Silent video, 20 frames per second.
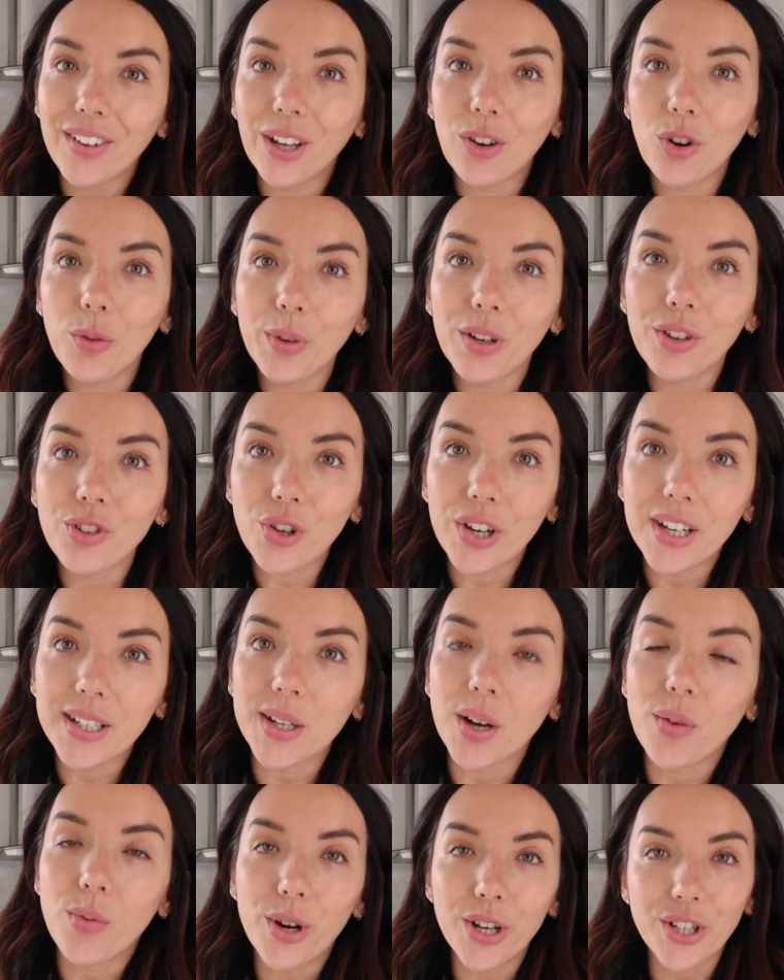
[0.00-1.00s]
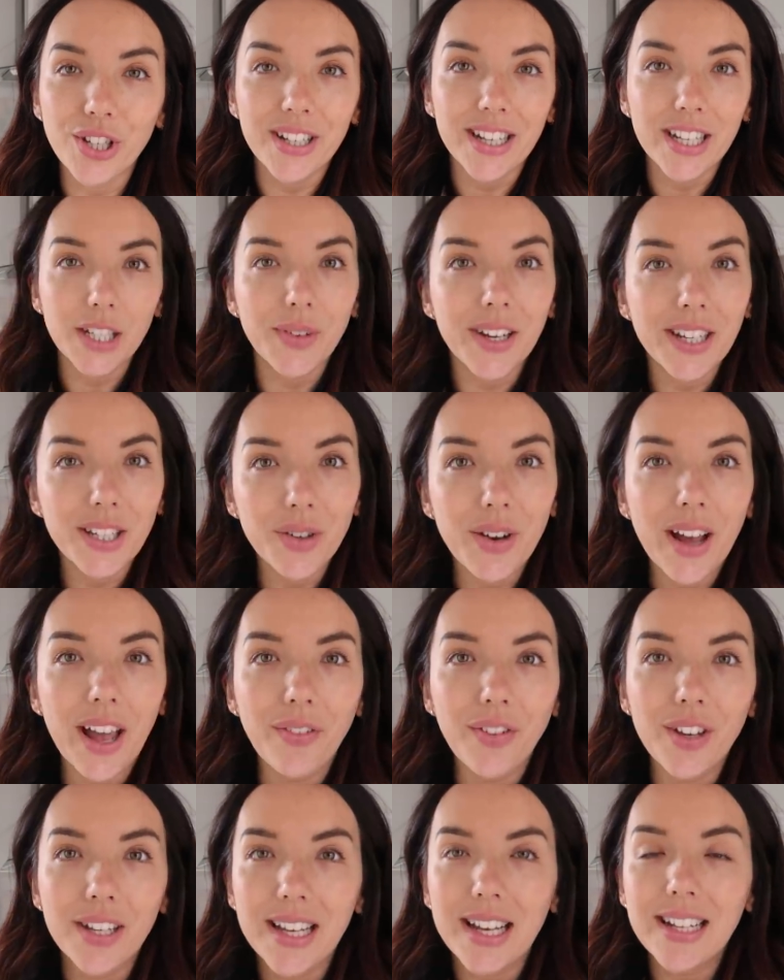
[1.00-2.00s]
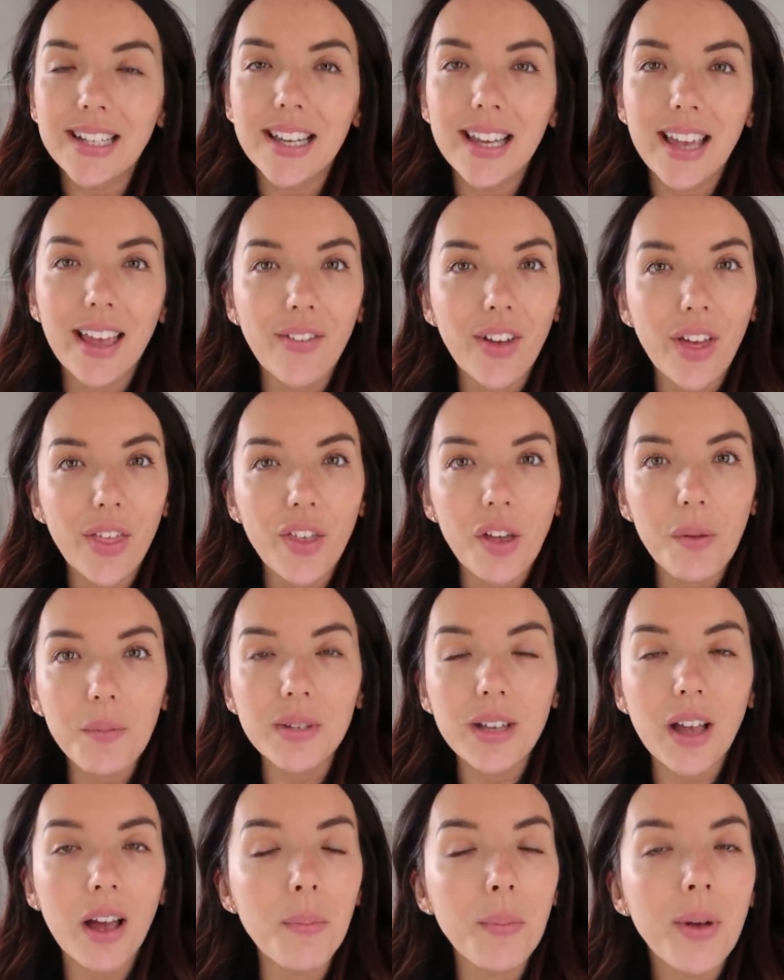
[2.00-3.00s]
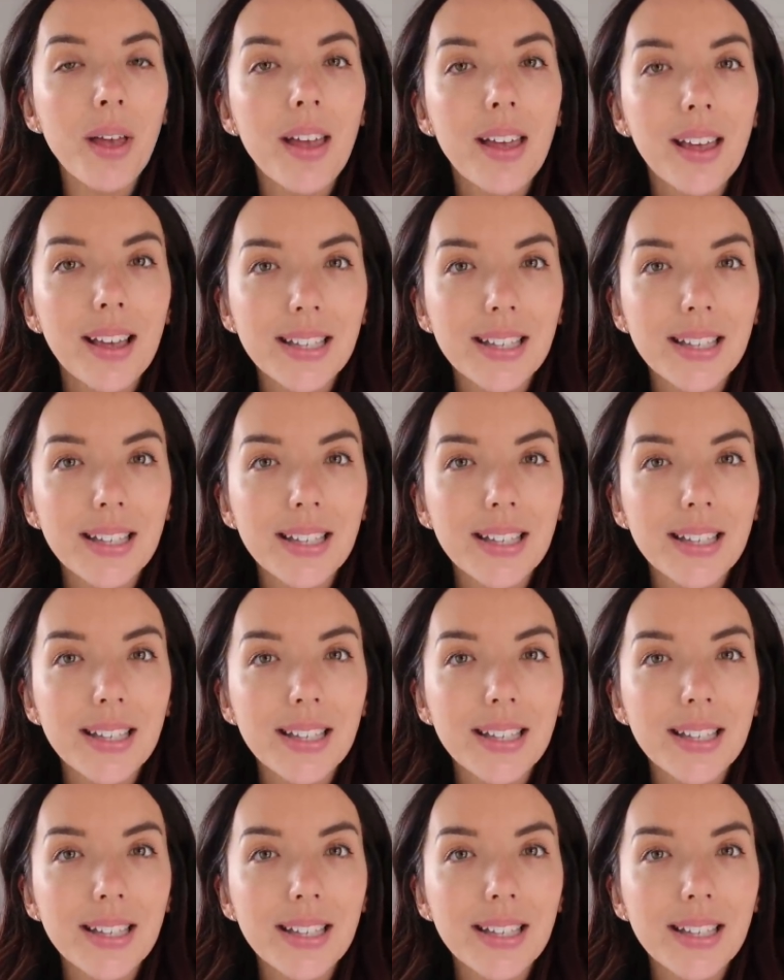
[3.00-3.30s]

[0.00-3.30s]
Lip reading: really hope you enjoyed watching this video. If you did, give it a thumbs up,